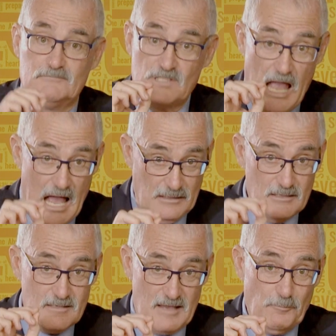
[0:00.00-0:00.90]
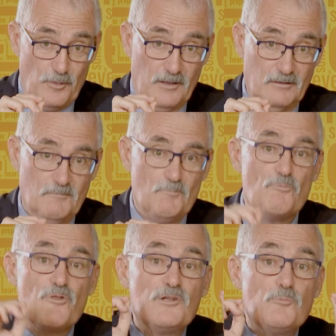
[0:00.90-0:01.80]
It's hardly something
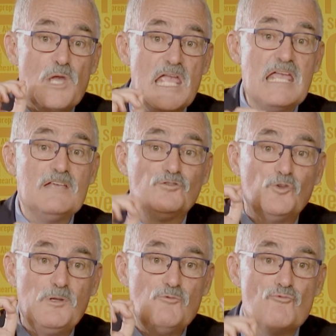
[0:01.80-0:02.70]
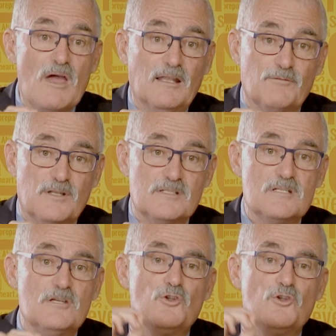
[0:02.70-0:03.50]
that appears to be relevant